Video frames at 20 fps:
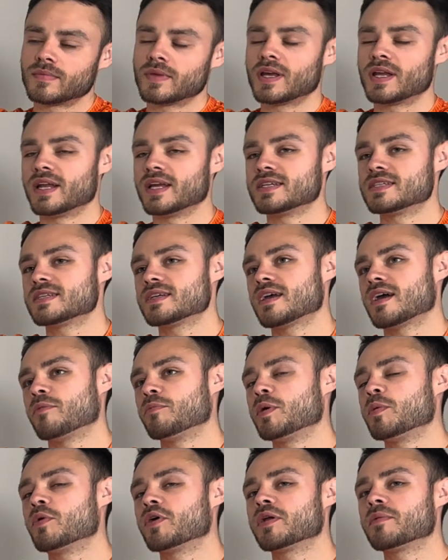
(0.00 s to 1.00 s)
It is. And
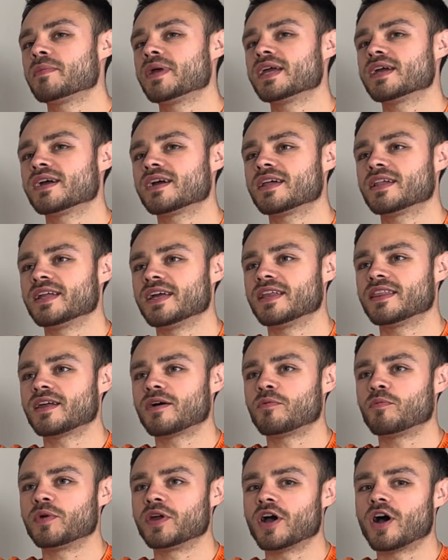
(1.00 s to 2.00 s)
we want to make it clear
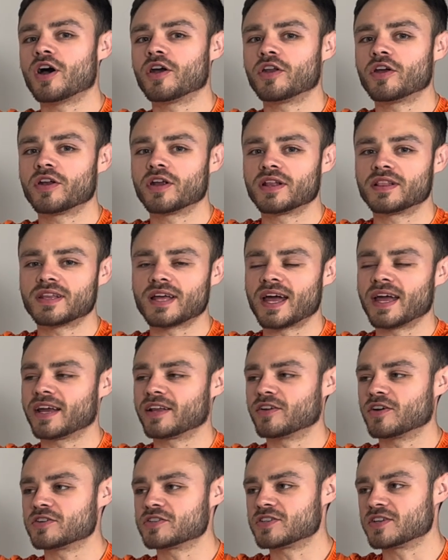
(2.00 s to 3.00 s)
that we are not a
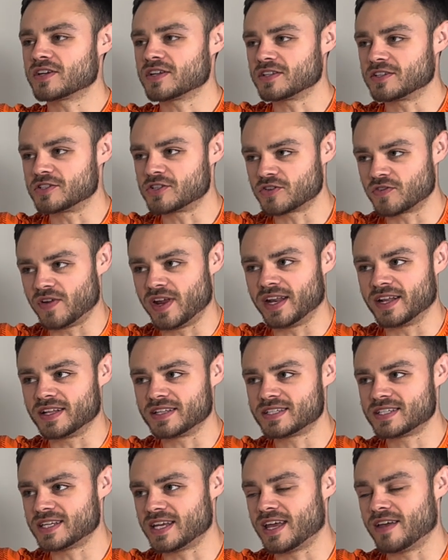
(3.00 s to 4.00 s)
diagnostic and screening
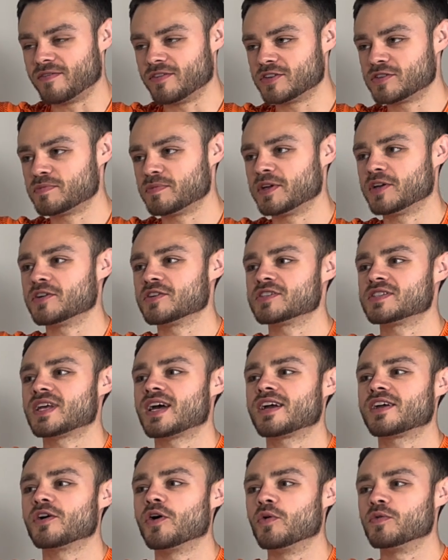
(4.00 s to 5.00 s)
service, because
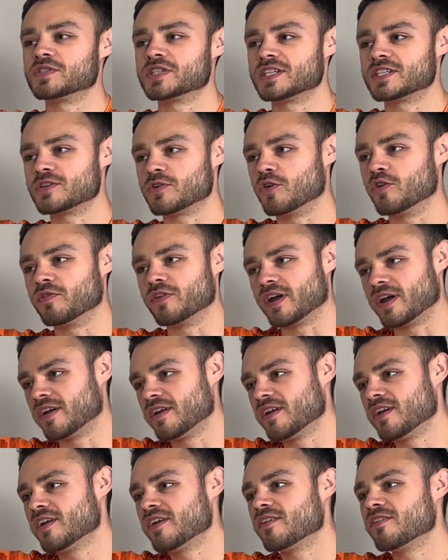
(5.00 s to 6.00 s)
that goes into other
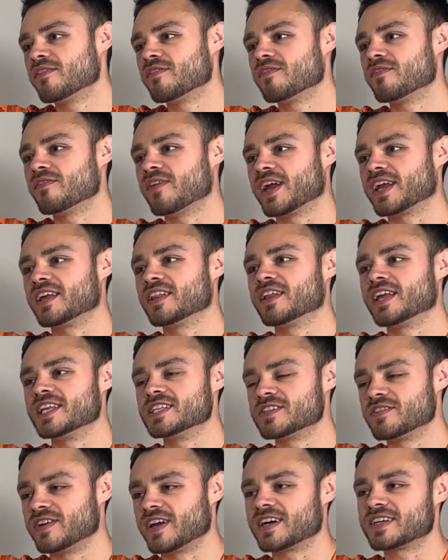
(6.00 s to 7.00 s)

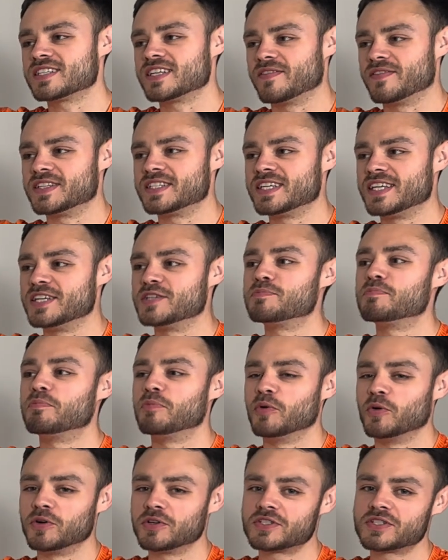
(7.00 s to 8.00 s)
regulatory activities,
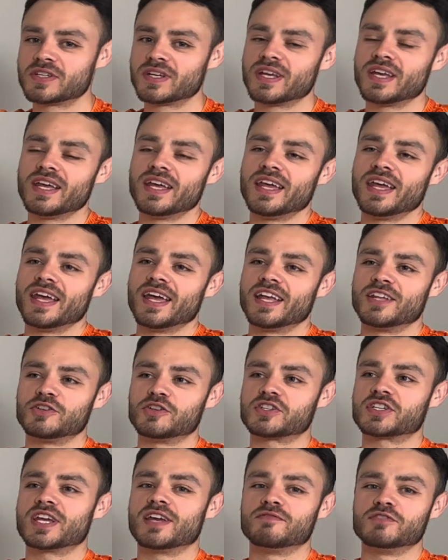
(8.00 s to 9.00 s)
but it
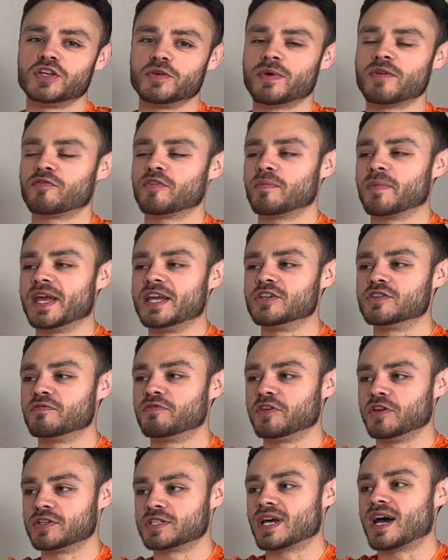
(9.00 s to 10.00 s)
just gives you information
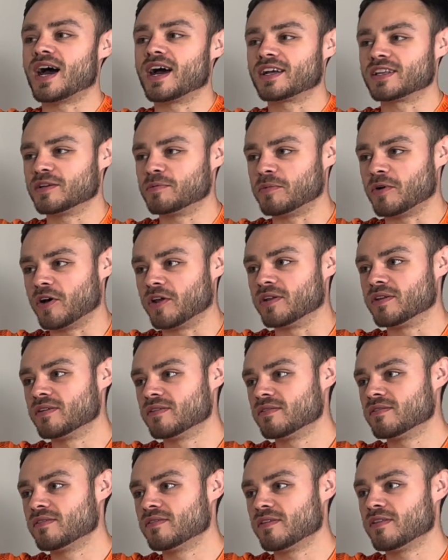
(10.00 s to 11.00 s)
for you to act upon.
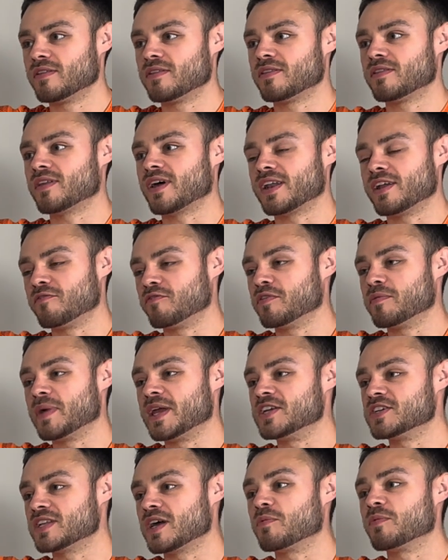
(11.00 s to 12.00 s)
That
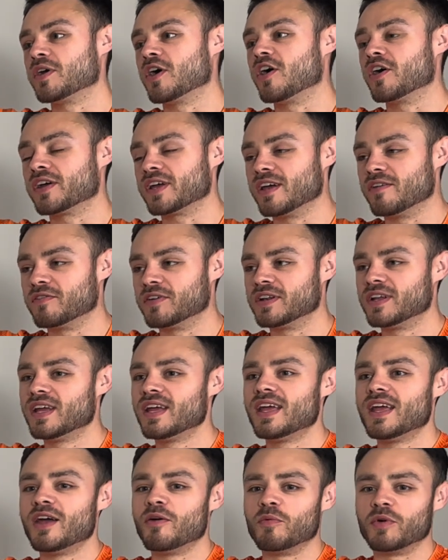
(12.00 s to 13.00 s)
information that we are given.
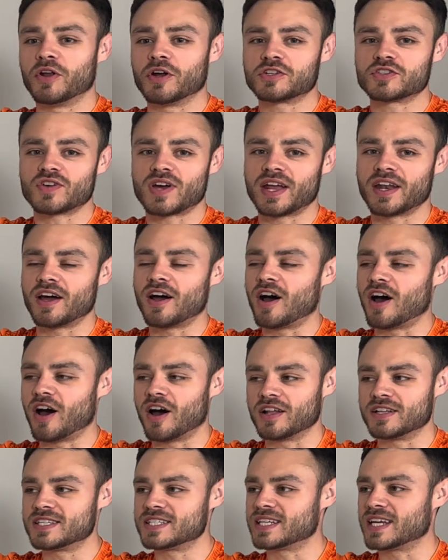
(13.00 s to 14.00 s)
We're not trying to
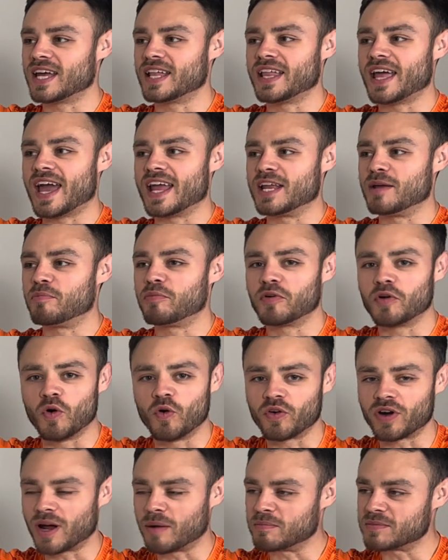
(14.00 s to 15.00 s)
hard sell any
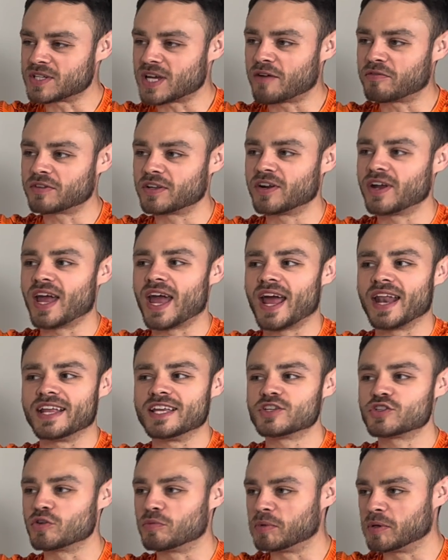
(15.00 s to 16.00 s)
programs after it, any
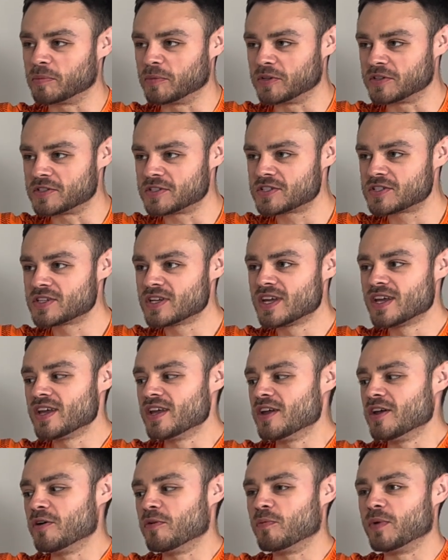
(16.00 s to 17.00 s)
supplements.
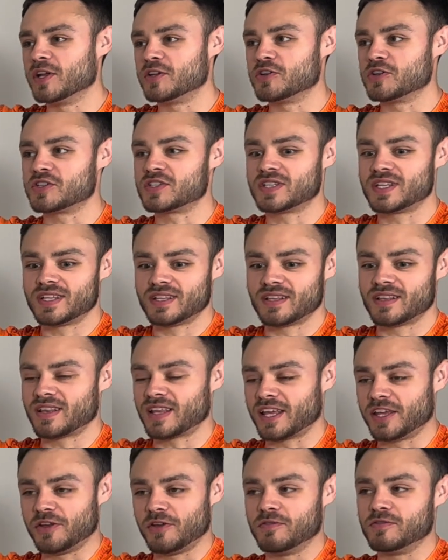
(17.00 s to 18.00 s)
We're just,
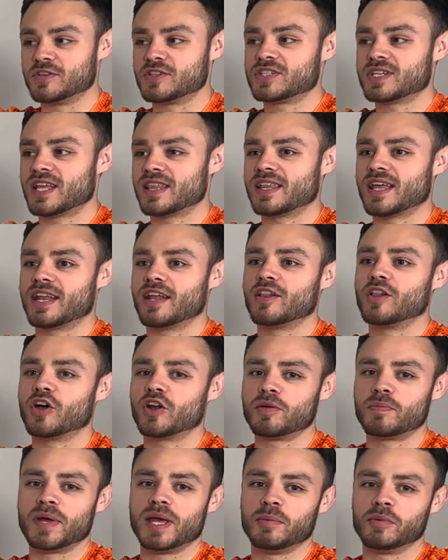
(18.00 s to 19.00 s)
like you just said then, a
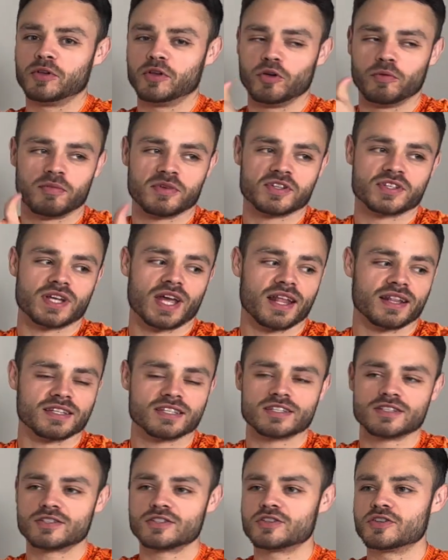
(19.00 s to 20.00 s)
lot of people who
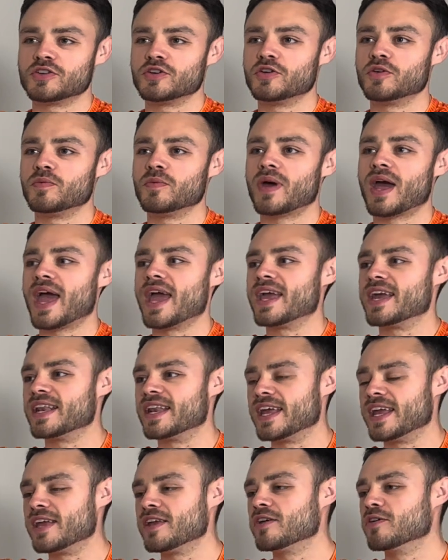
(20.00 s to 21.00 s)
present to
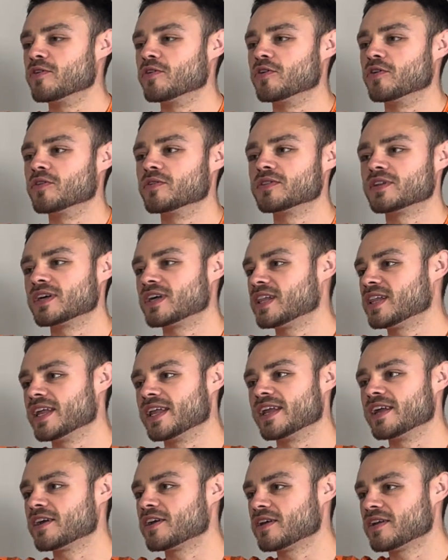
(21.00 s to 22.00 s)
A&E or the
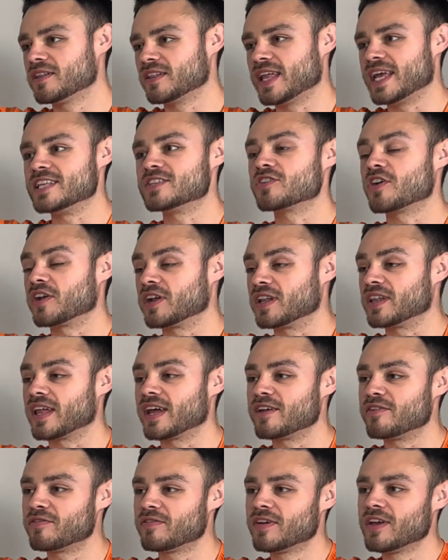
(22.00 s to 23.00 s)
clinic later on in
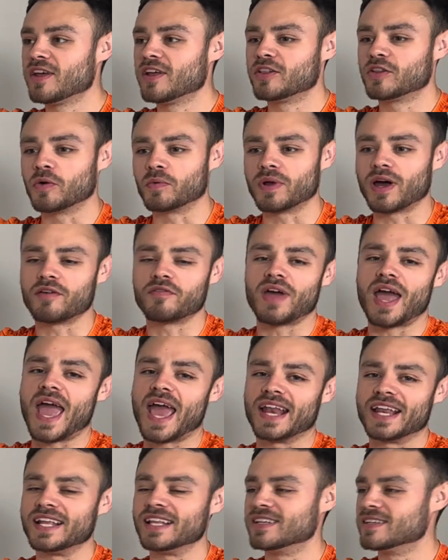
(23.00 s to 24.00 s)
life don't have
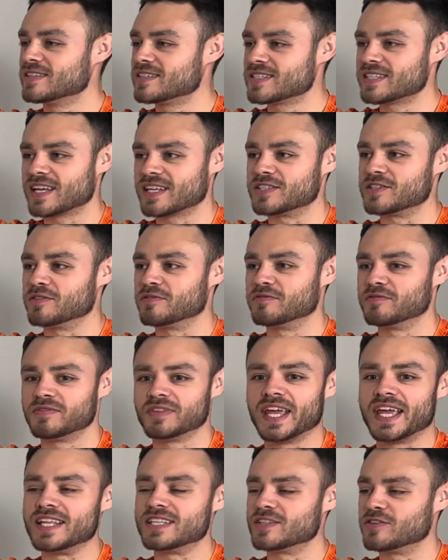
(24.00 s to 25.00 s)
any set of
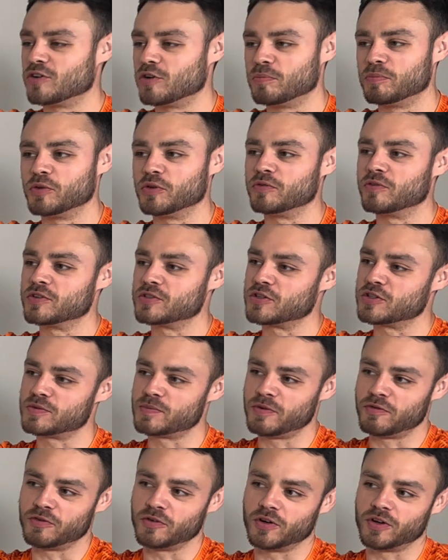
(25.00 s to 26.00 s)
data or blood results
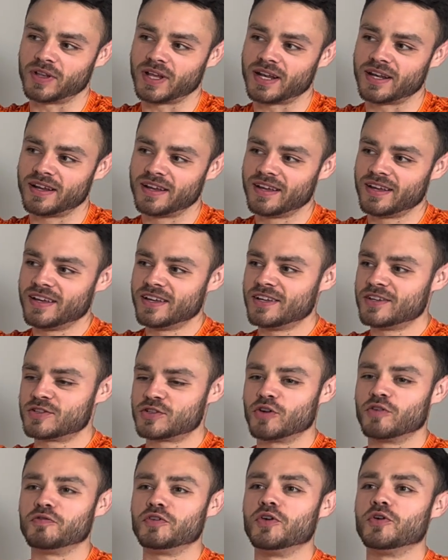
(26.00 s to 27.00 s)
before then.
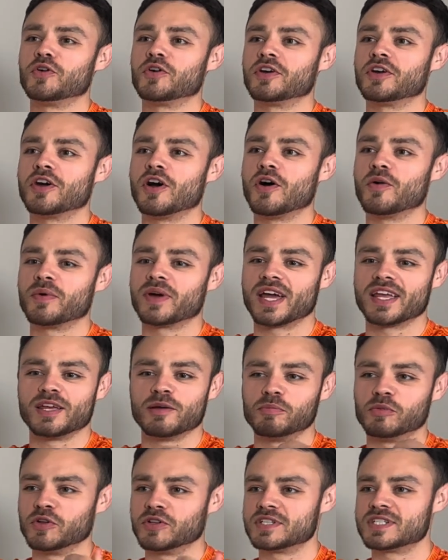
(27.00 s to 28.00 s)
So if you can go and get your
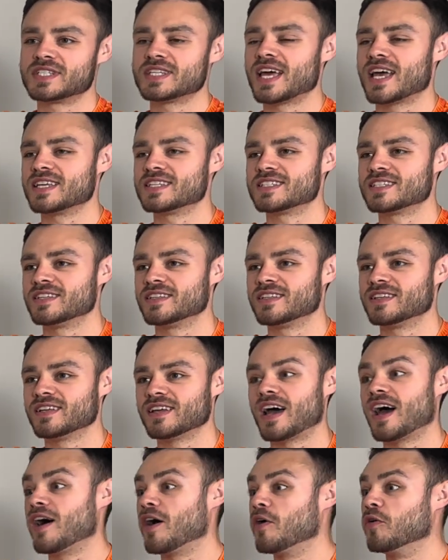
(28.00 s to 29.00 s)
bloods tested
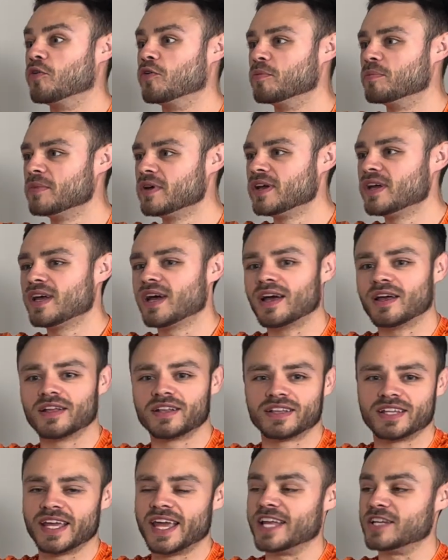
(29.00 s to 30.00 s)
at home
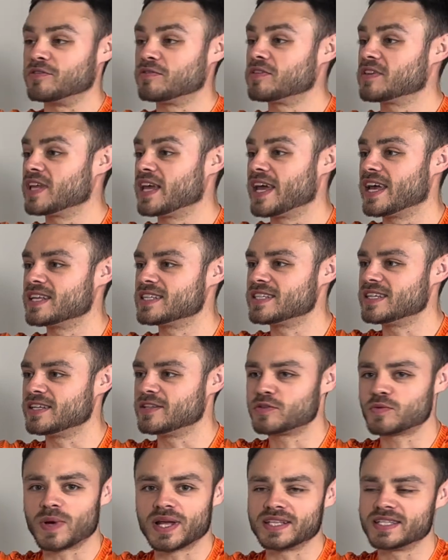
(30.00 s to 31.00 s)
at the age of 30,
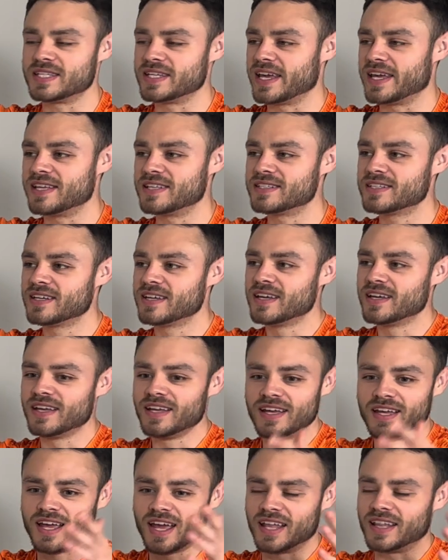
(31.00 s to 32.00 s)
28,
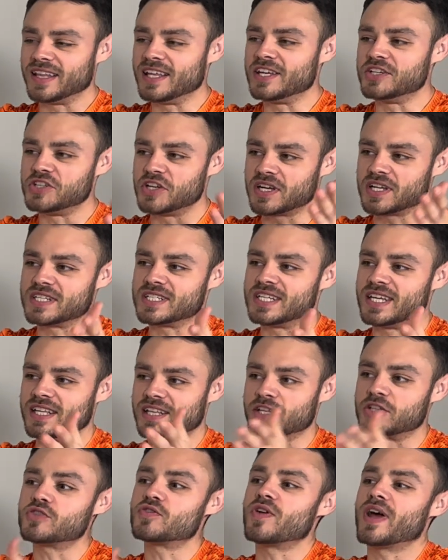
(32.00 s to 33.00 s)
at least you can see
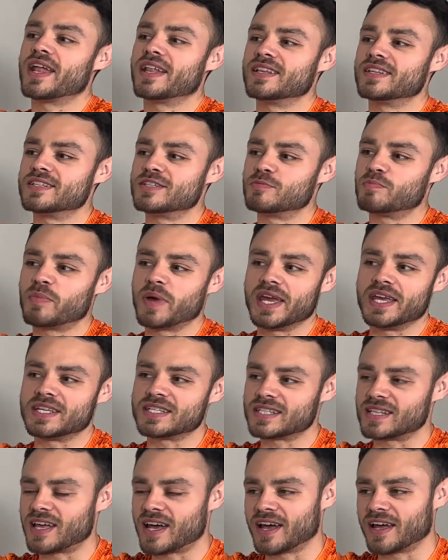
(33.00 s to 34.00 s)
the trends,
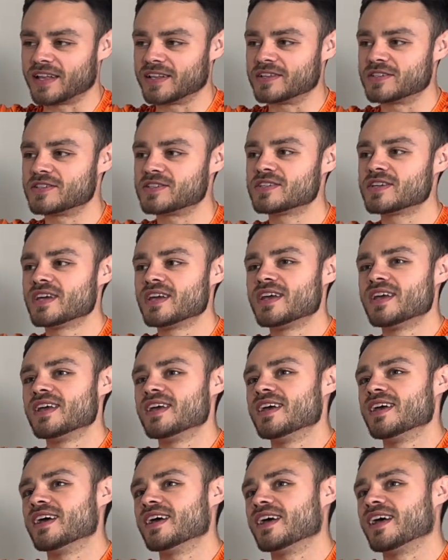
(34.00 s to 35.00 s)
baselines,
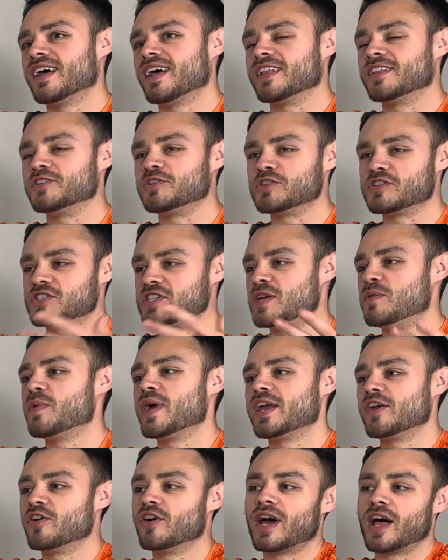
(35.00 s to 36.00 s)
and just see
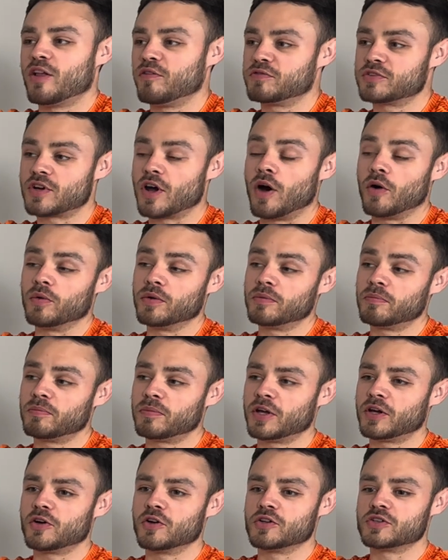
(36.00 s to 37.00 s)
where your health's going,
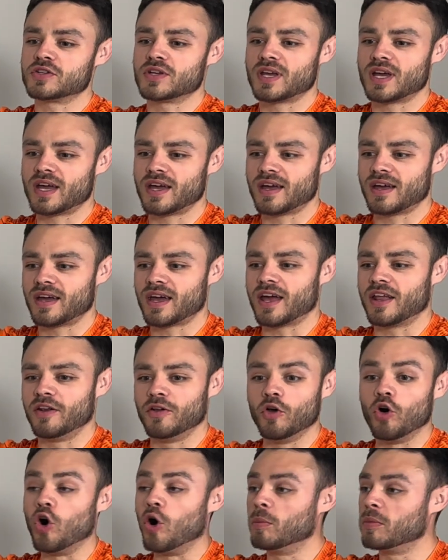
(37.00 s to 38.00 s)
because a
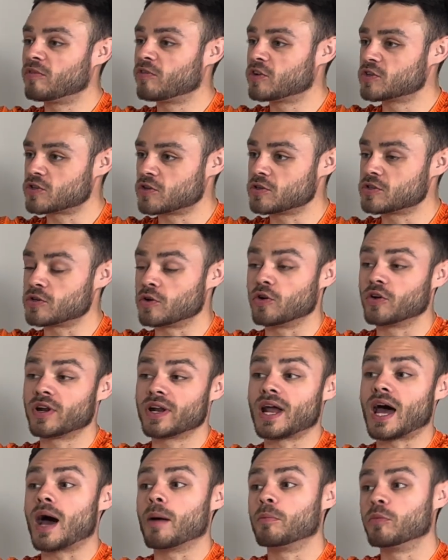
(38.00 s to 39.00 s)
normal result or
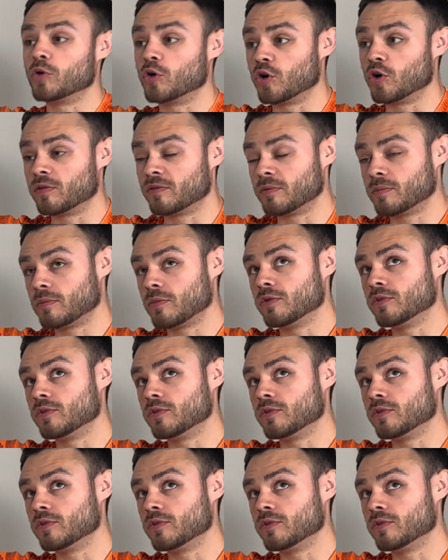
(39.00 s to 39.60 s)
an abnormal